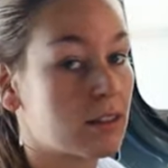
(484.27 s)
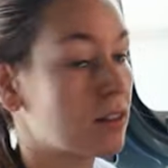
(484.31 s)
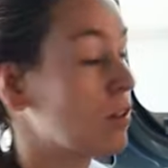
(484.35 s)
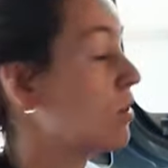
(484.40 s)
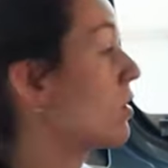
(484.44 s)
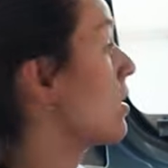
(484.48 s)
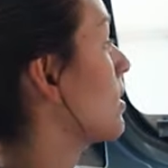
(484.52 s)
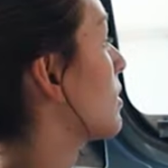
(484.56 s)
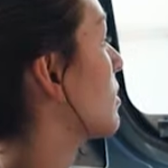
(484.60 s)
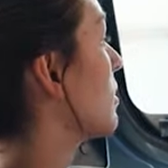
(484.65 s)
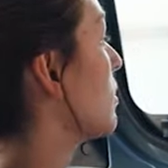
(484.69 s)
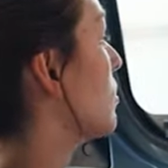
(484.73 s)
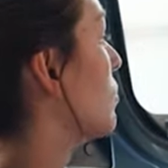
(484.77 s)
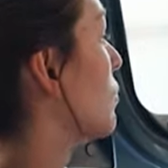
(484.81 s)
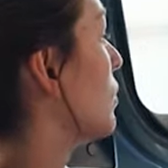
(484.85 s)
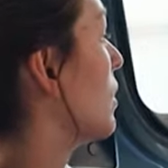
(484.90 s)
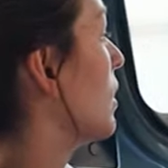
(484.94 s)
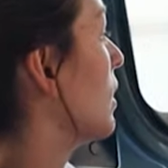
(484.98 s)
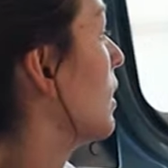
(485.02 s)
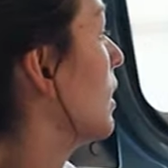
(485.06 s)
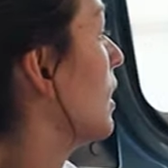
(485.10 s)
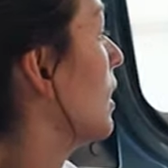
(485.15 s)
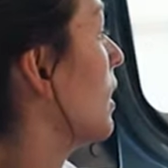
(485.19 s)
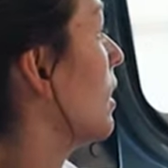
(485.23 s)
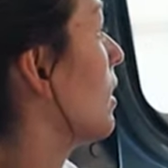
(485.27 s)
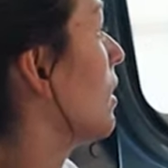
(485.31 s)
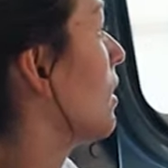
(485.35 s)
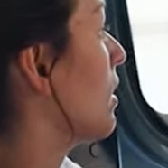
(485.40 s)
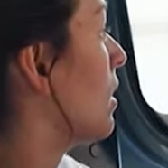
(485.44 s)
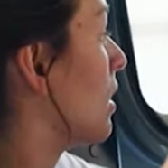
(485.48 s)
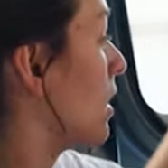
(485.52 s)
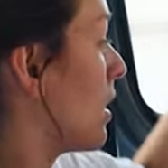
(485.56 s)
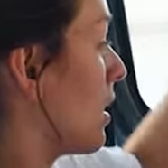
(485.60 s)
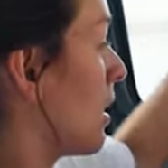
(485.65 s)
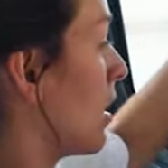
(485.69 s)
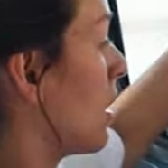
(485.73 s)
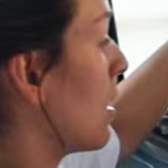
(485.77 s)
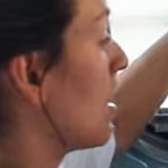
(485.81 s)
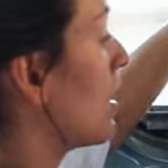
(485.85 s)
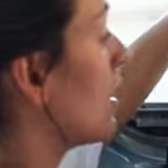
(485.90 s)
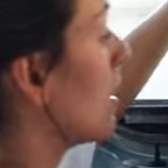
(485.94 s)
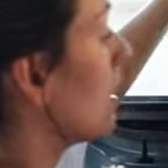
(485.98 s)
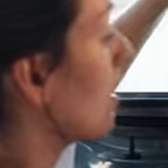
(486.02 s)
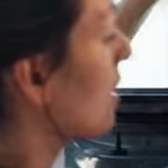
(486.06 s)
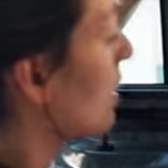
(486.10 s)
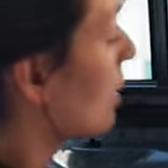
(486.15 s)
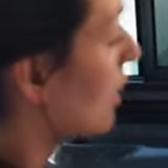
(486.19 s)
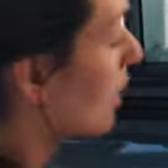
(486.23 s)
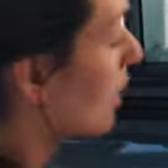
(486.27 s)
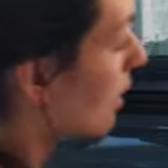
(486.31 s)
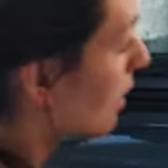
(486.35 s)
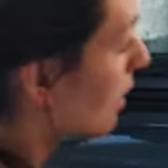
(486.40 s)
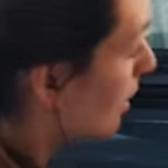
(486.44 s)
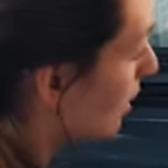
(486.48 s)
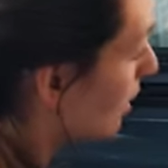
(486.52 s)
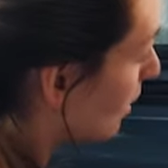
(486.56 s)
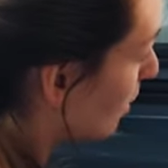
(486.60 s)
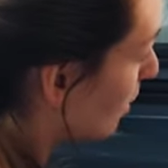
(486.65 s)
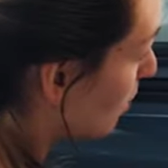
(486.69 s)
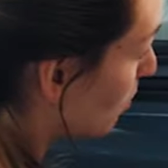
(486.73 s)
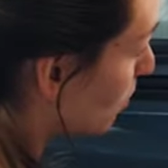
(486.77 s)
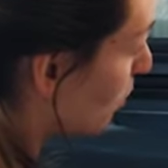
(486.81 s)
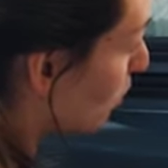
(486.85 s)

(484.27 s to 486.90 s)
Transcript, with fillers: So this is really a